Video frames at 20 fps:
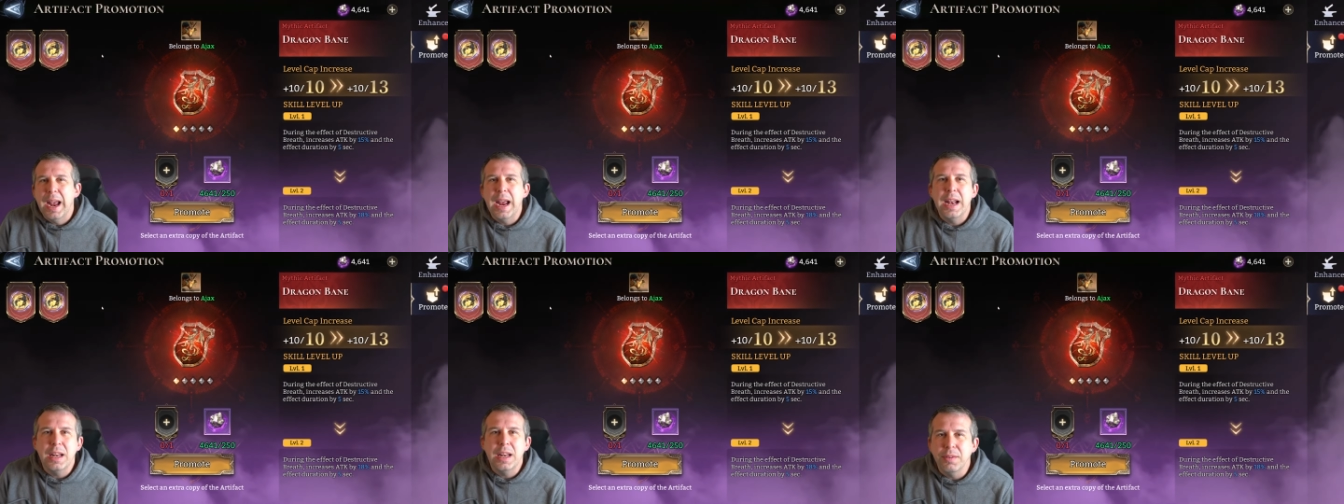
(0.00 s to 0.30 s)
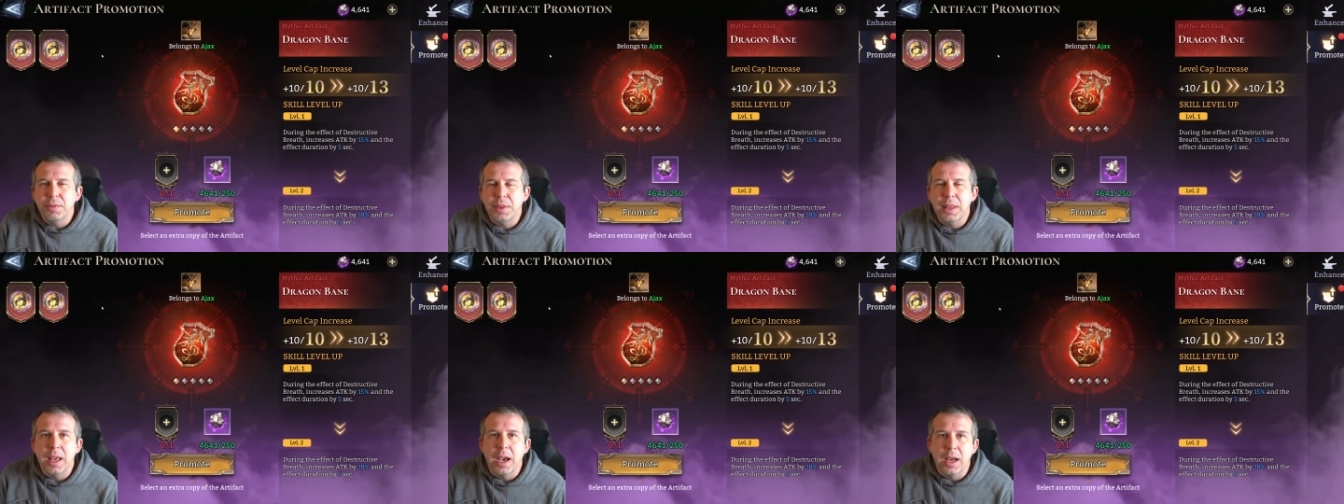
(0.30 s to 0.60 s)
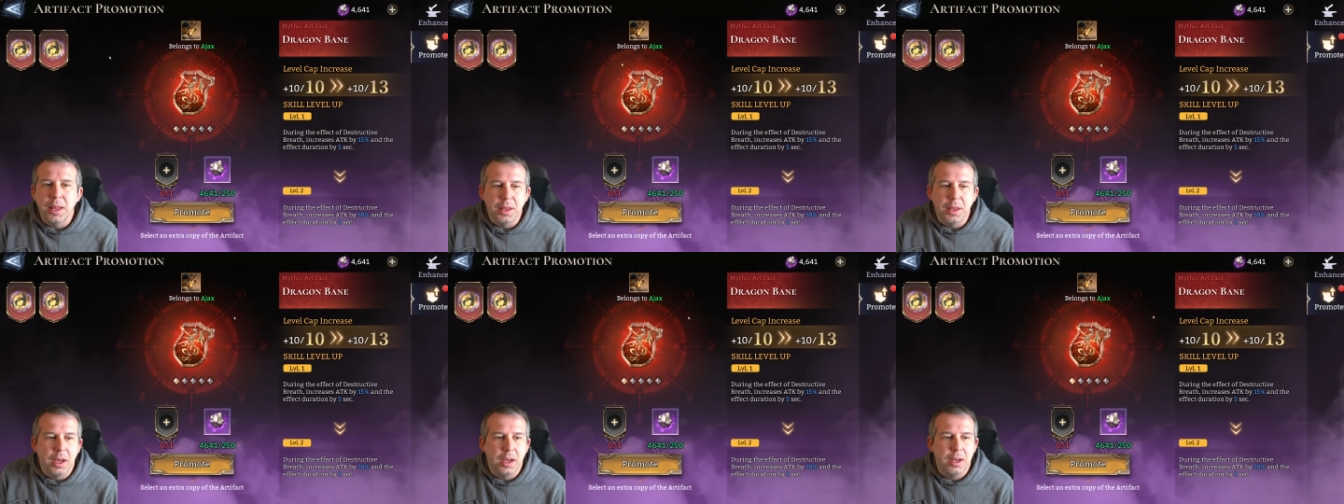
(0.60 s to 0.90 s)
any of the
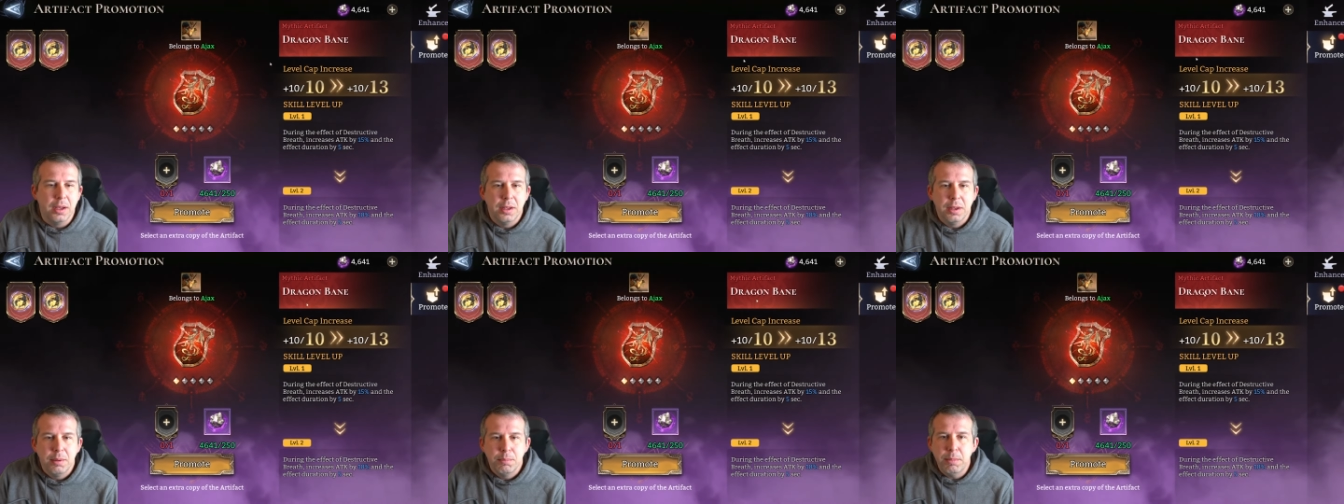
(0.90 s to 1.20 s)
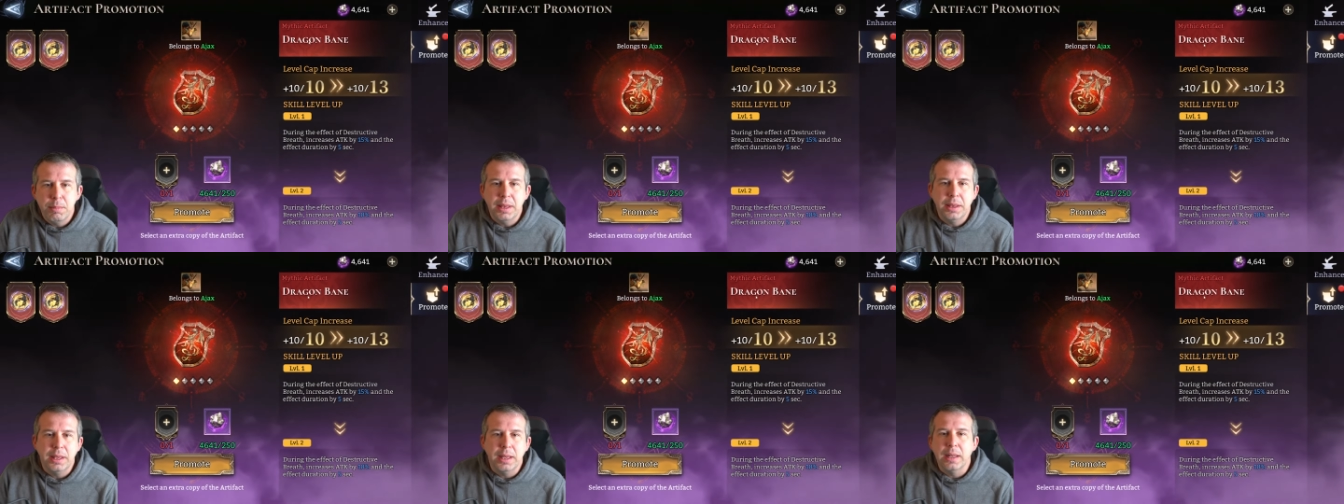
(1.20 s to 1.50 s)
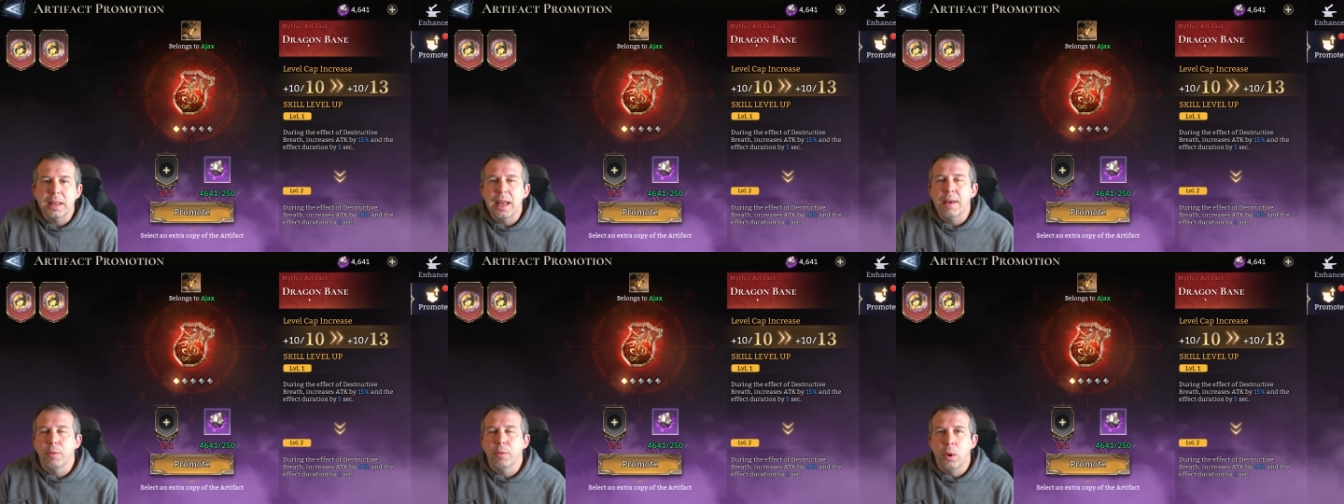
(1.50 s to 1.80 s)
other
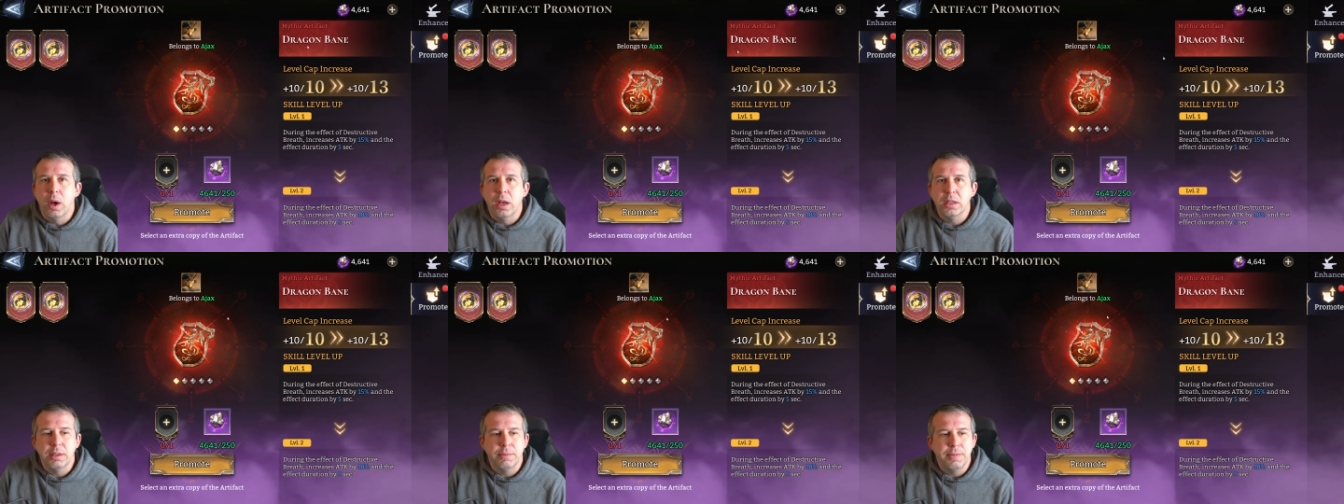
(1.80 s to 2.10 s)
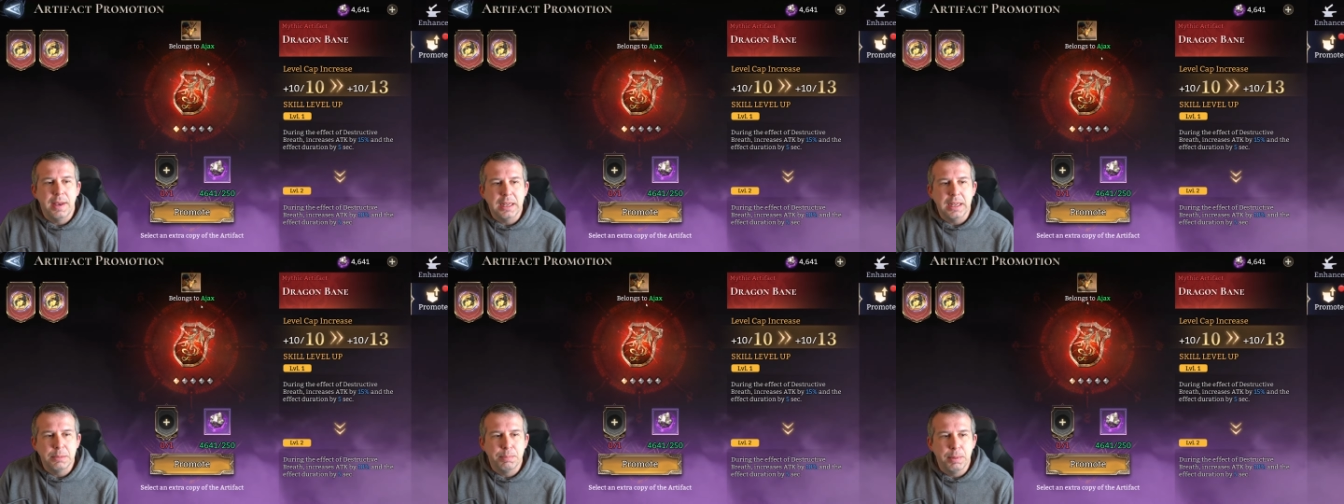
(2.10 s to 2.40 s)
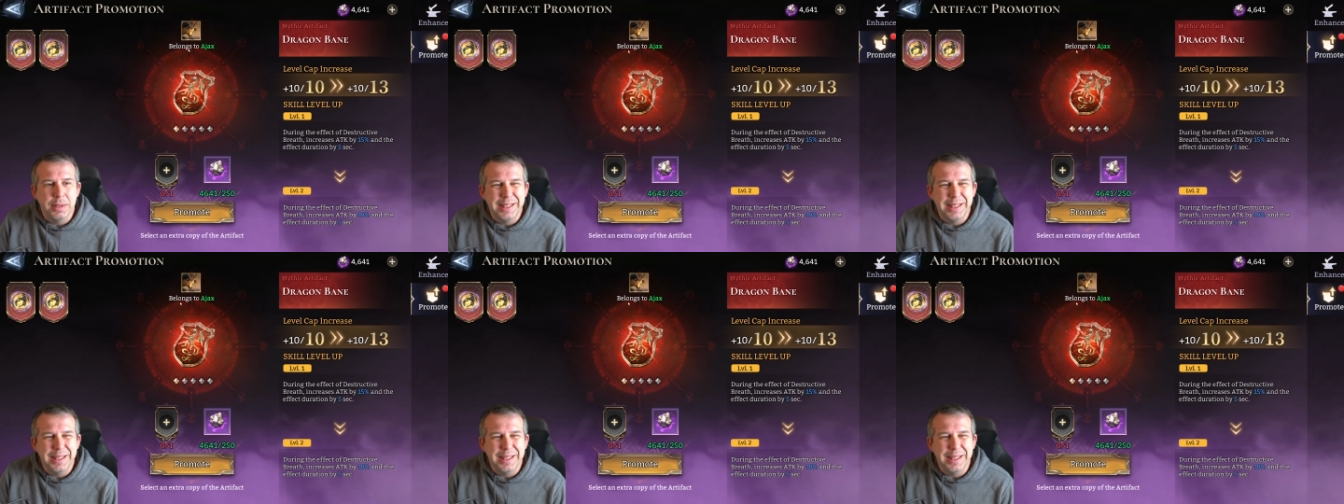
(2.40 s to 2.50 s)
mythic level artifacts,